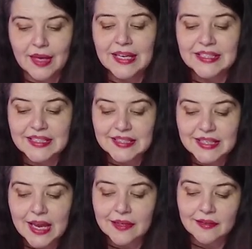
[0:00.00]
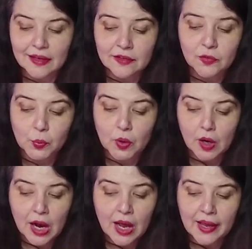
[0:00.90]
to send into our
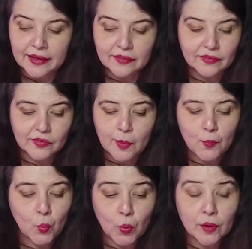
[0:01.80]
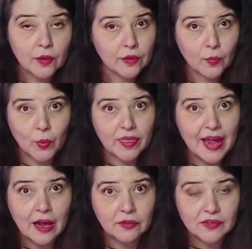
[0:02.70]
eyes some word
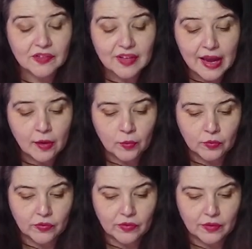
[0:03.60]
without sound.